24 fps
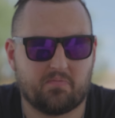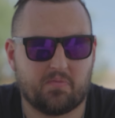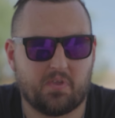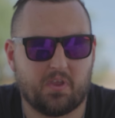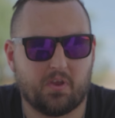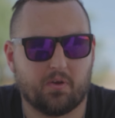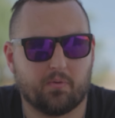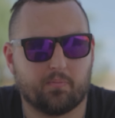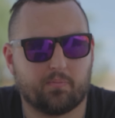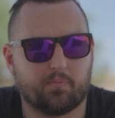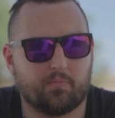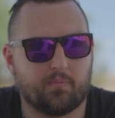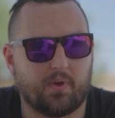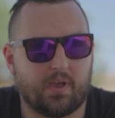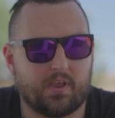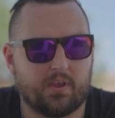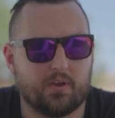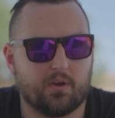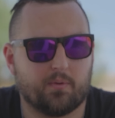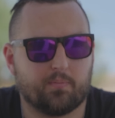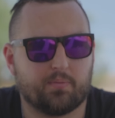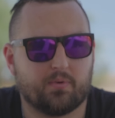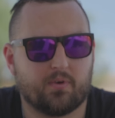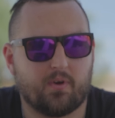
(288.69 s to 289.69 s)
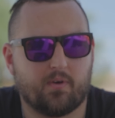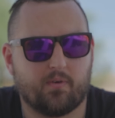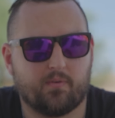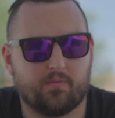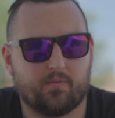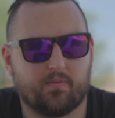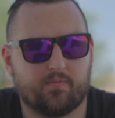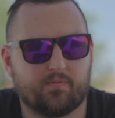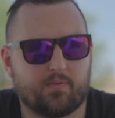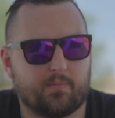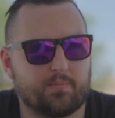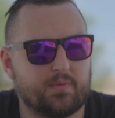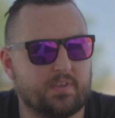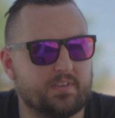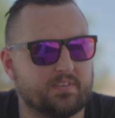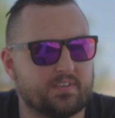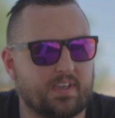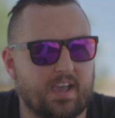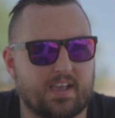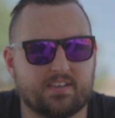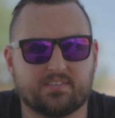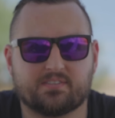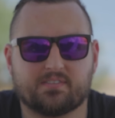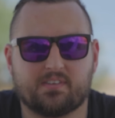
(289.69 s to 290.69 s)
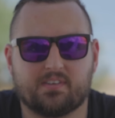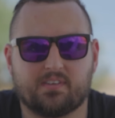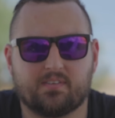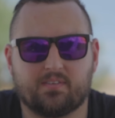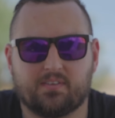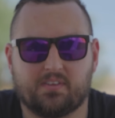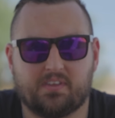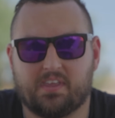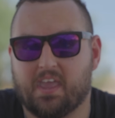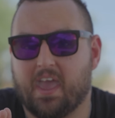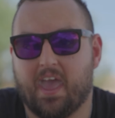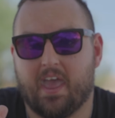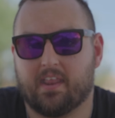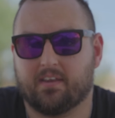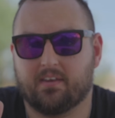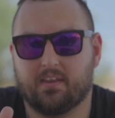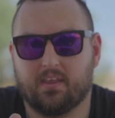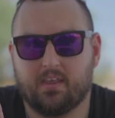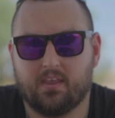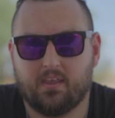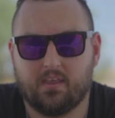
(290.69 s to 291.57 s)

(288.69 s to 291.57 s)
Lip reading: Ear Pro from these guys yet.